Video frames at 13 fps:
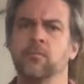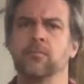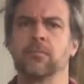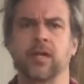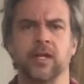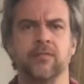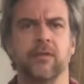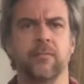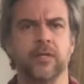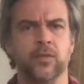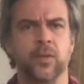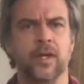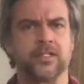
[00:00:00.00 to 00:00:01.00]
kind of a
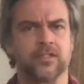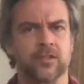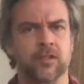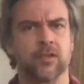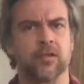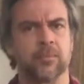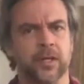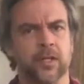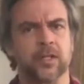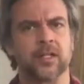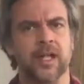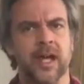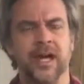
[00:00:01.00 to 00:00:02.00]
Midwestern middle
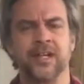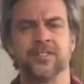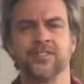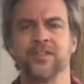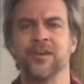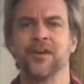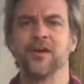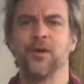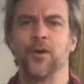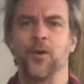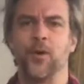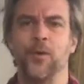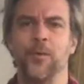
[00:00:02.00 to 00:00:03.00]
class
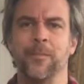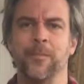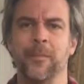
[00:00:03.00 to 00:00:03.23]
home,